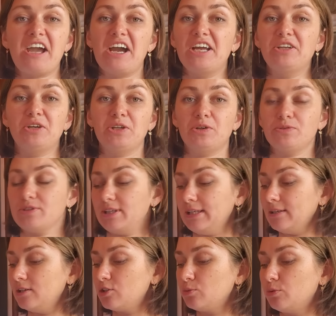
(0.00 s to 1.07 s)
I don't know the
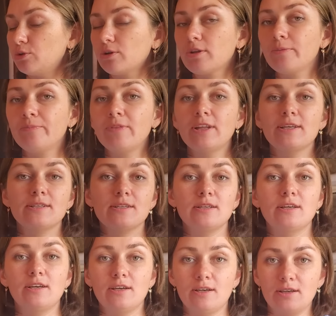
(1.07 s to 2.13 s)
English word,
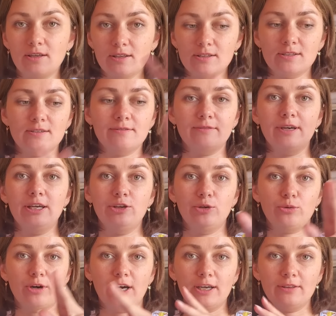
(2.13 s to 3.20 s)
the way you
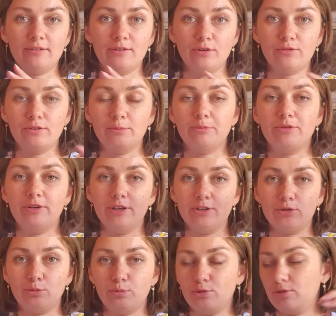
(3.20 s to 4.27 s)
cut your
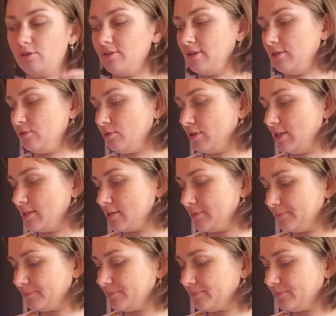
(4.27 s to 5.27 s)
fabric to put them together.